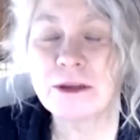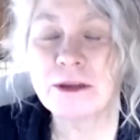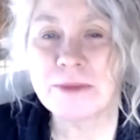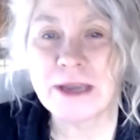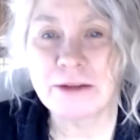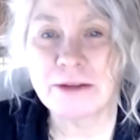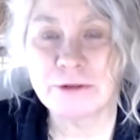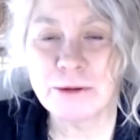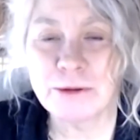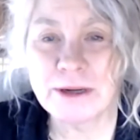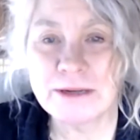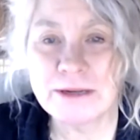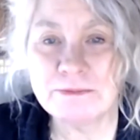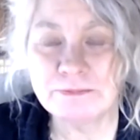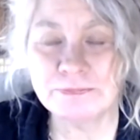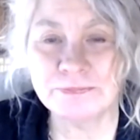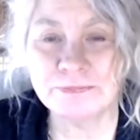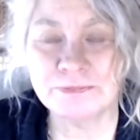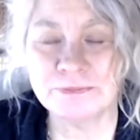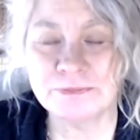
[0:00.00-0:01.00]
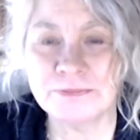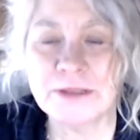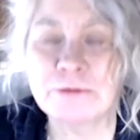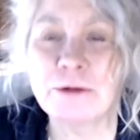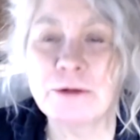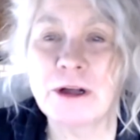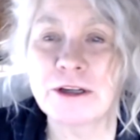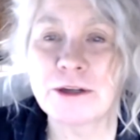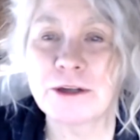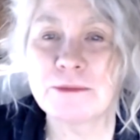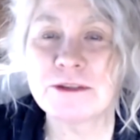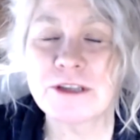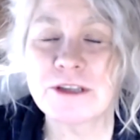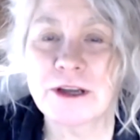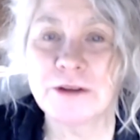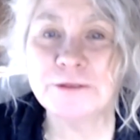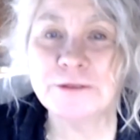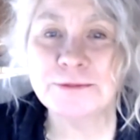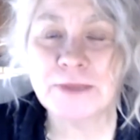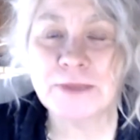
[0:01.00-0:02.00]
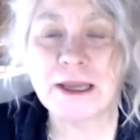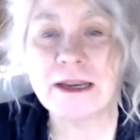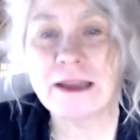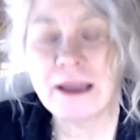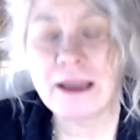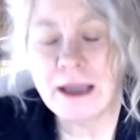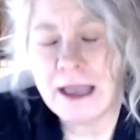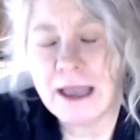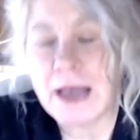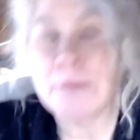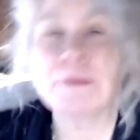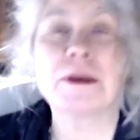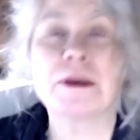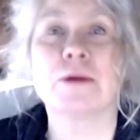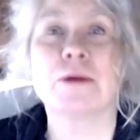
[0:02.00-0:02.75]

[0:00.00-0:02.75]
everyone, and welcome Zoe, and happy